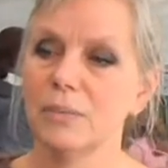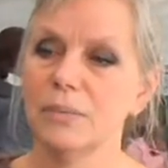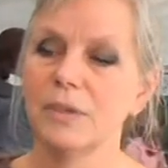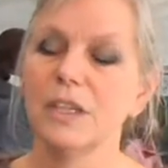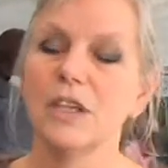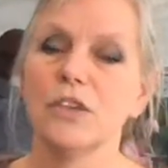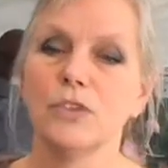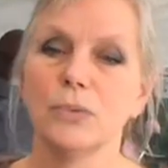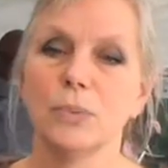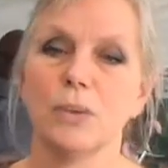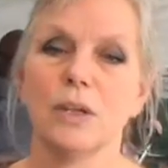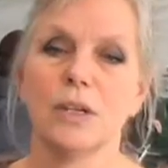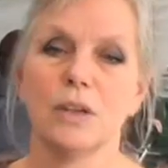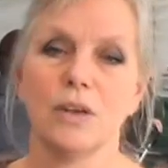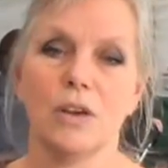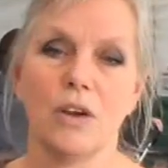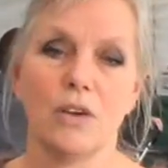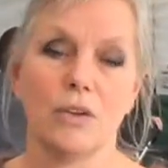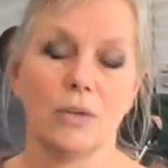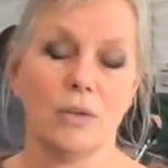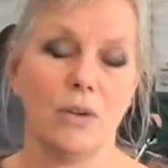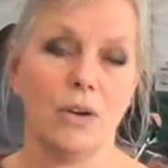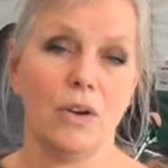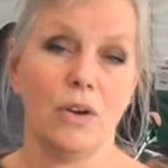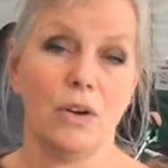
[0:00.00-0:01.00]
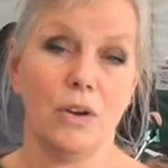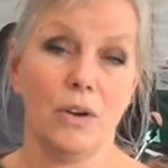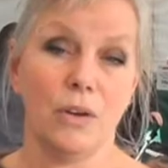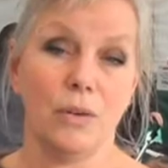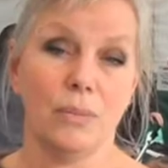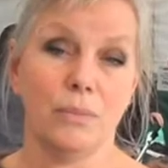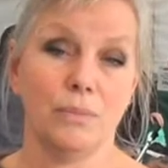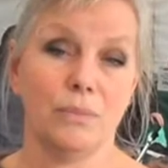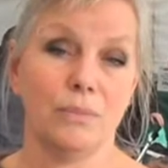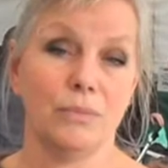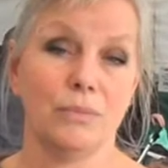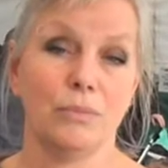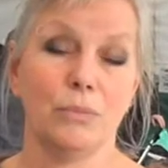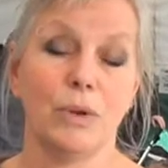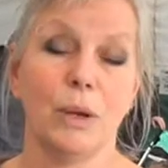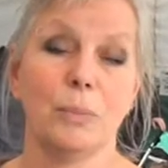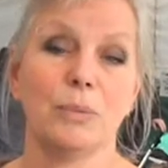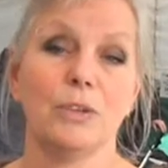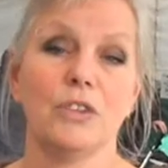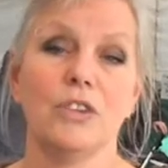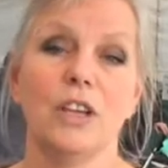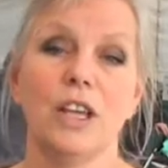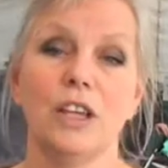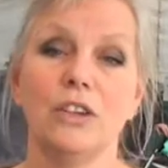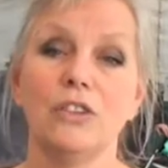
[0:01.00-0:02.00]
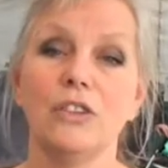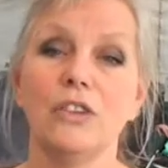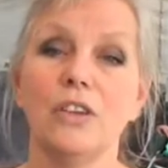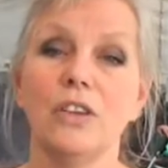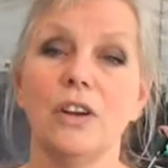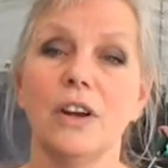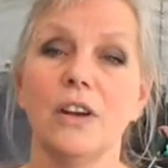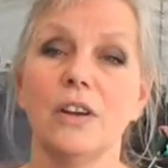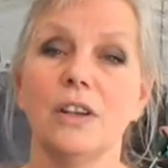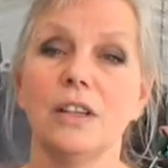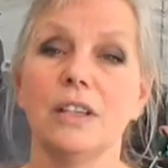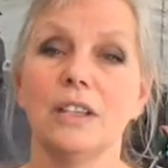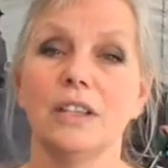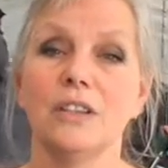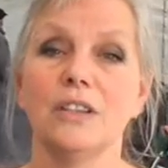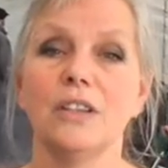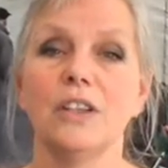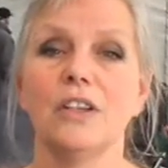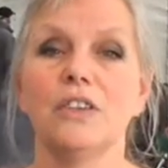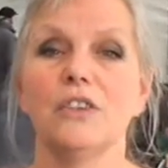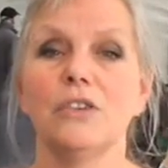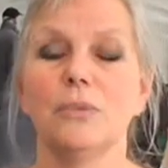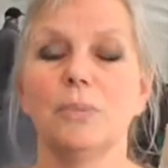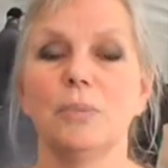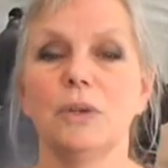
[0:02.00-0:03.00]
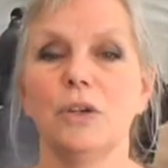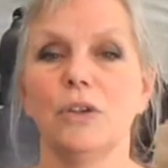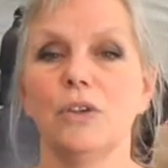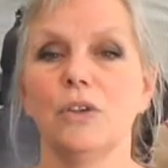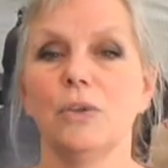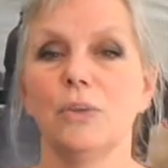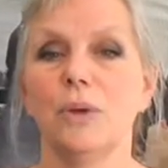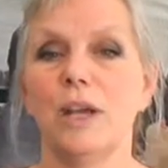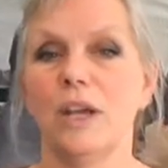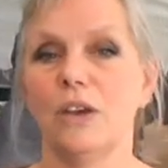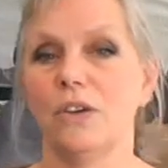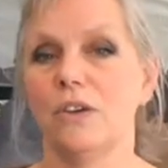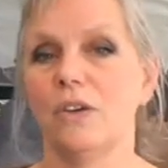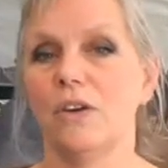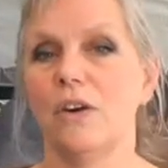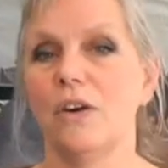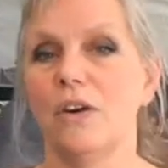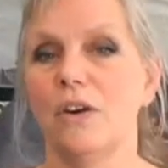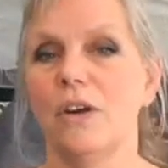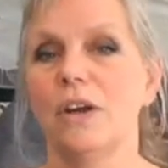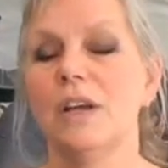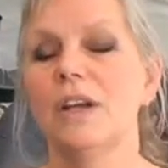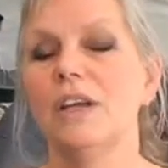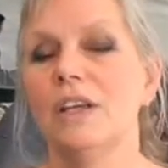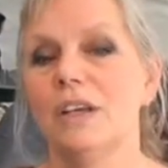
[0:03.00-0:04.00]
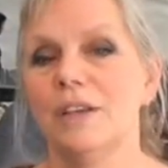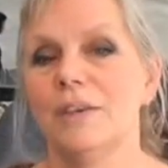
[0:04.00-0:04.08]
because our reputation in Ireland is built around our